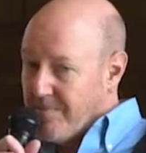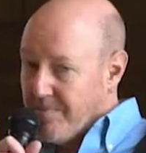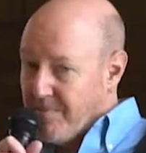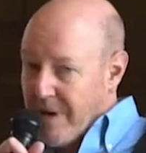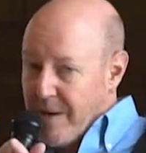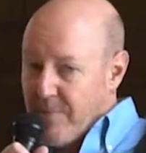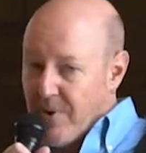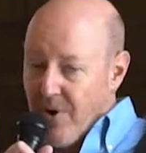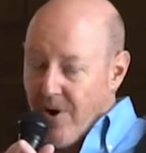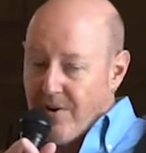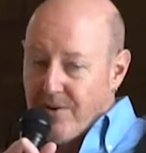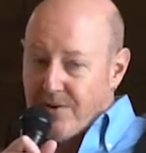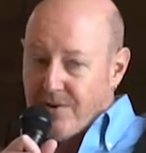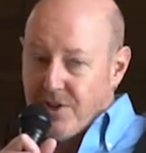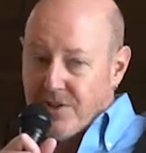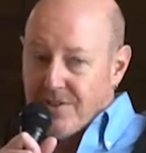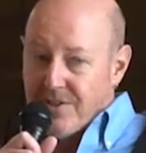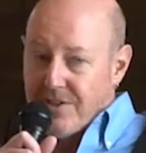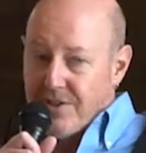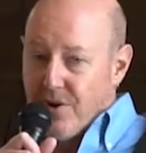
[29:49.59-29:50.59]
people
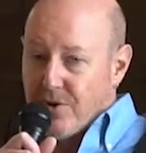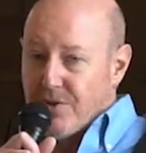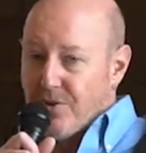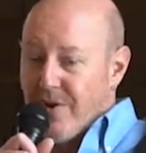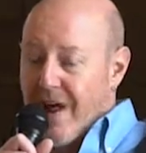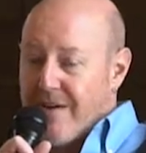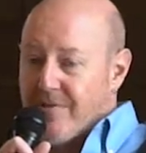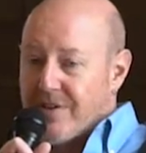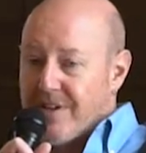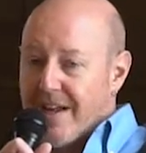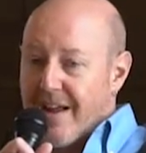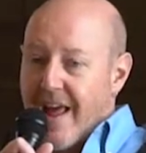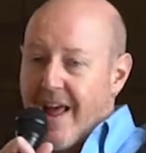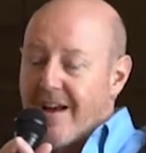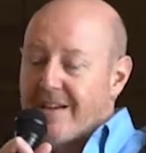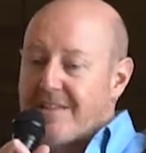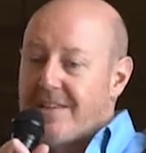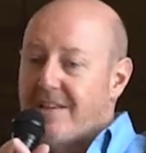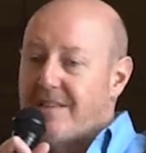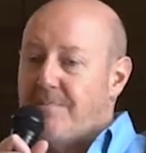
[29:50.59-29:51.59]
aren't just don't, don't have like
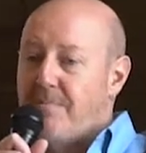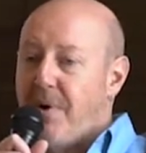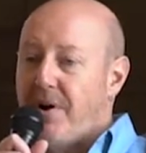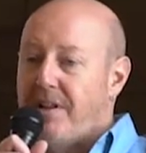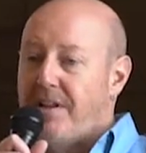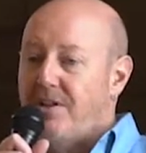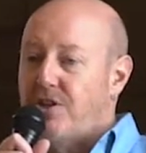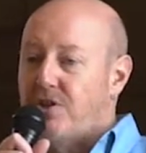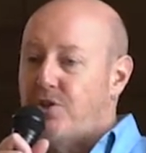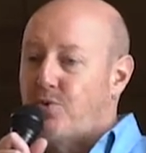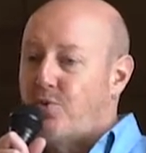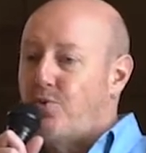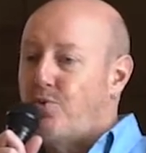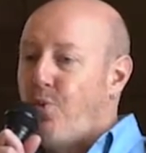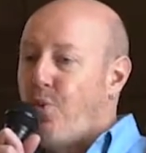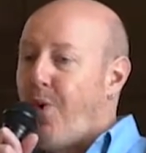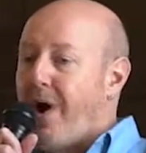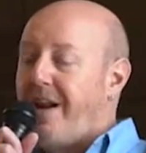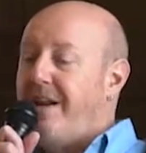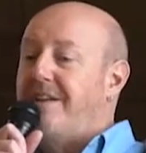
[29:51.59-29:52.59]
excess money just
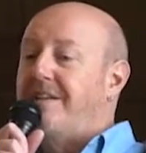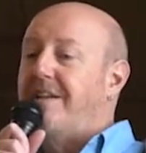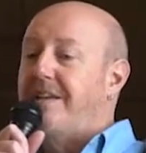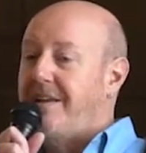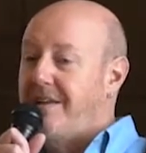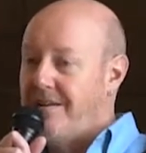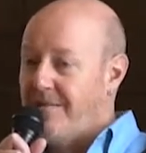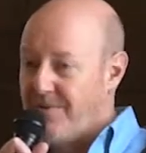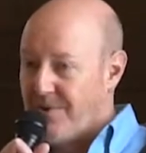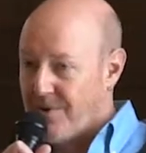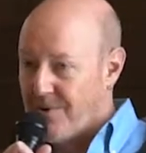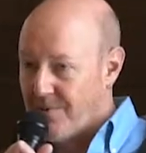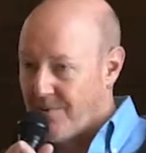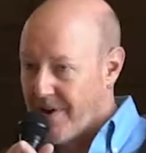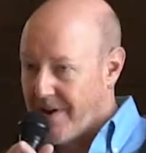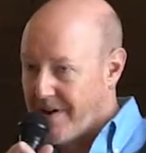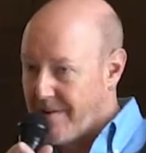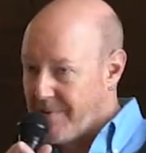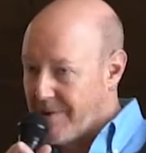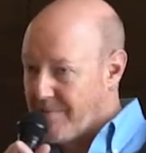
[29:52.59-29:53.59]
waiting to give you,
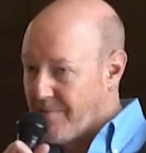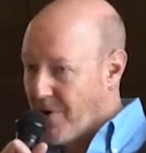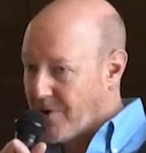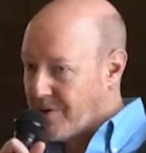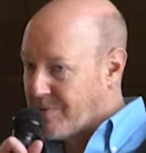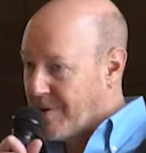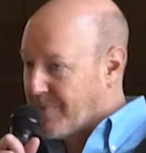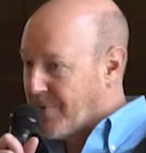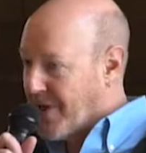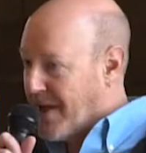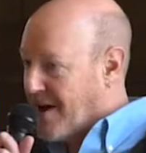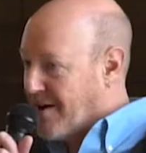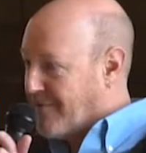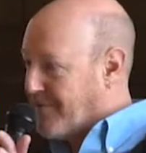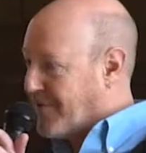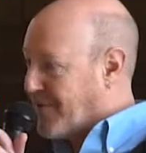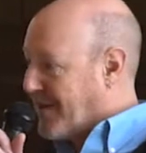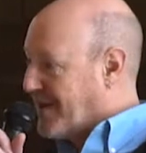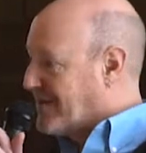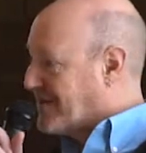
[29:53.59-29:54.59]
right? I mean, most people
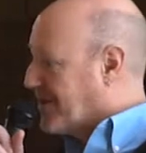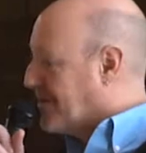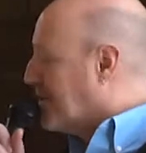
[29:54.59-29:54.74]
have things